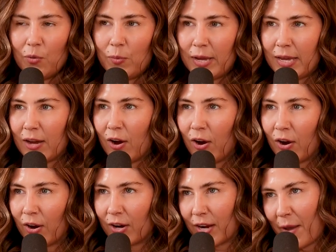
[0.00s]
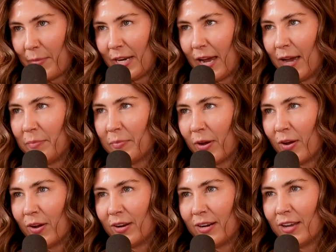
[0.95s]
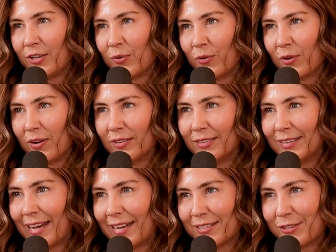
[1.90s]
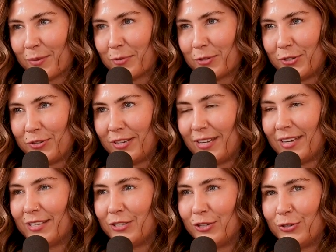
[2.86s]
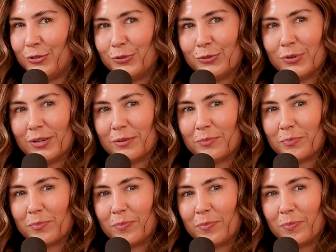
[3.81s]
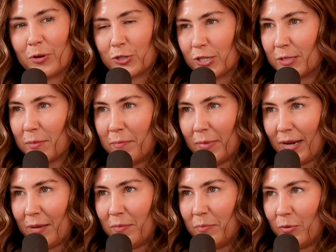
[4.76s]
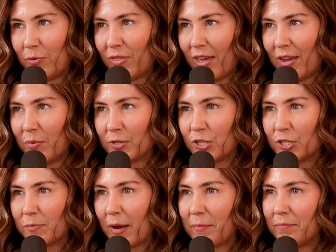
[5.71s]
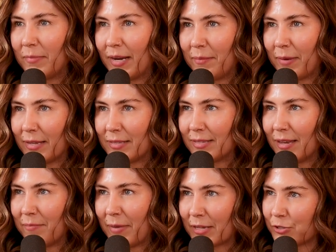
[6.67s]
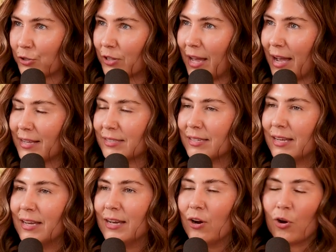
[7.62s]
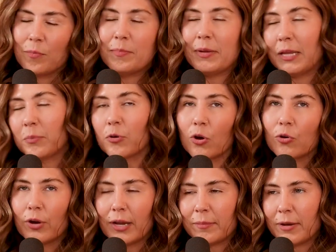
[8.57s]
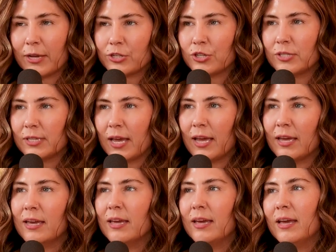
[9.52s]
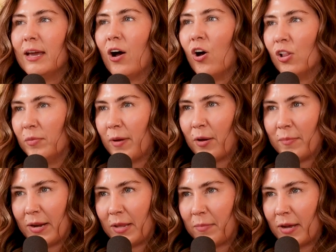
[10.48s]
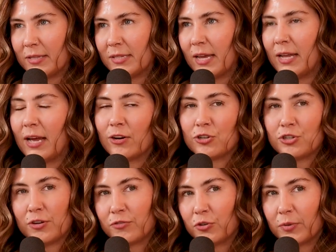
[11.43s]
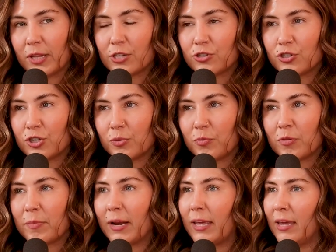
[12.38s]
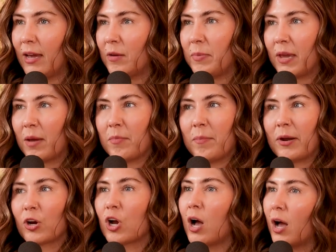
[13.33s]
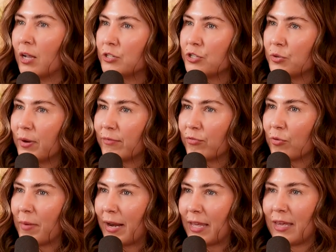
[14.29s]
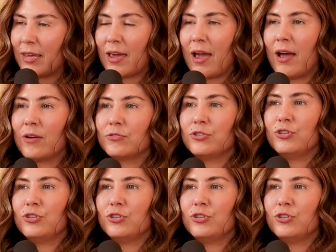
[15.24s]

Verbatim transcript: We are coming up on your last opportunity to purchase Money Boo Thang, which is my money mindset masterclass or mini program, I should say all about money mindset, how to shift your relationship with money, how to become a better conduit for money, how